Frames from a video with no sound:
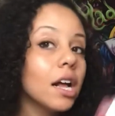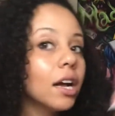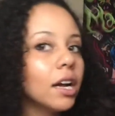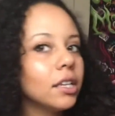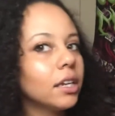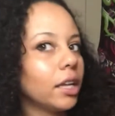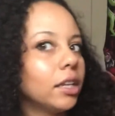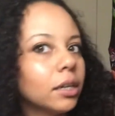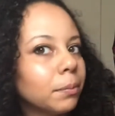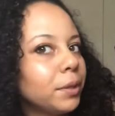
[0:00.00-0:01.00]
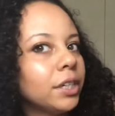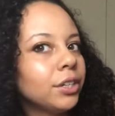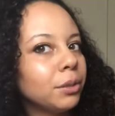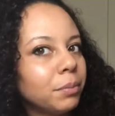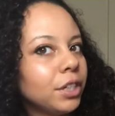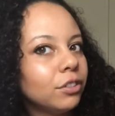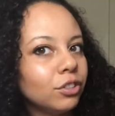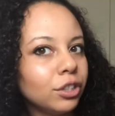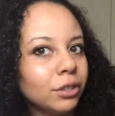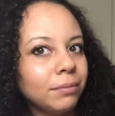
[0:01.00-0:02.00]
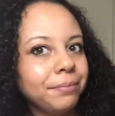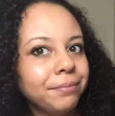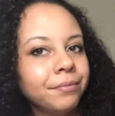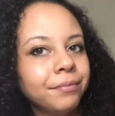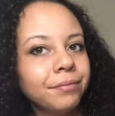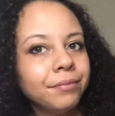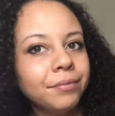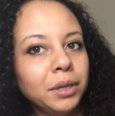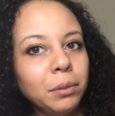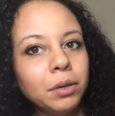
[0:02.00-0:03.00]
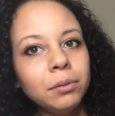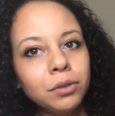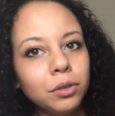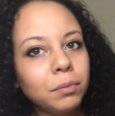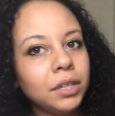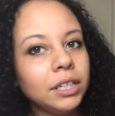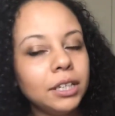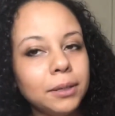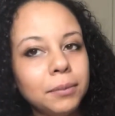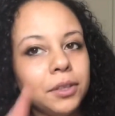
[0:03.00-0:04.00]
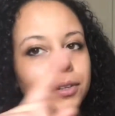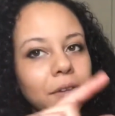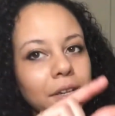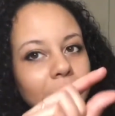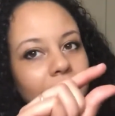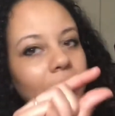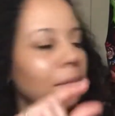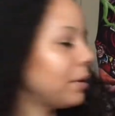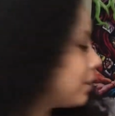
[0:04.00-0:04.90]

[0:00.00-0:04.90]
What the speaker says: And they look big in the picture. They probably look big here, but they're like that big.